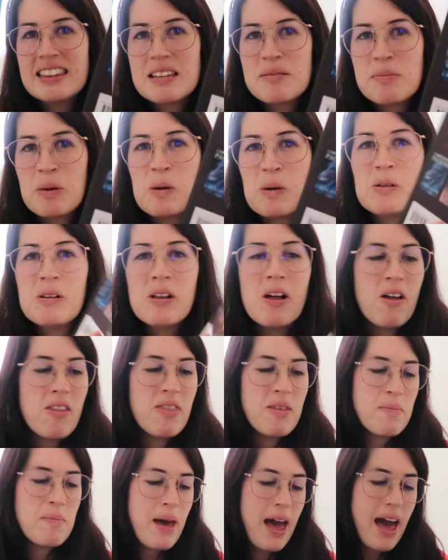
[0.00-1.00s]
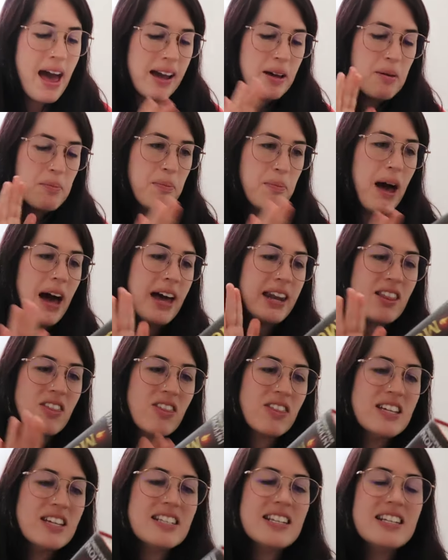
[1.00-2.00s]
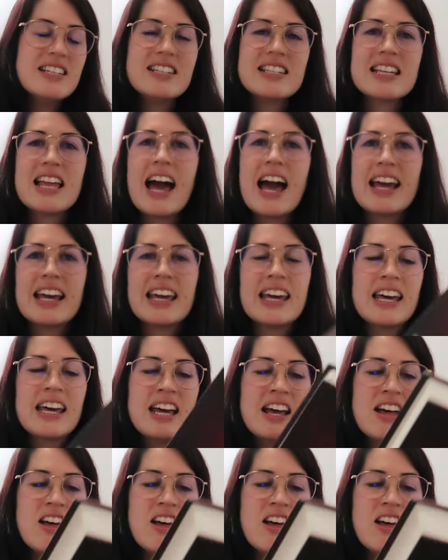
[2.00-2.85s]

them all on the back, but this is like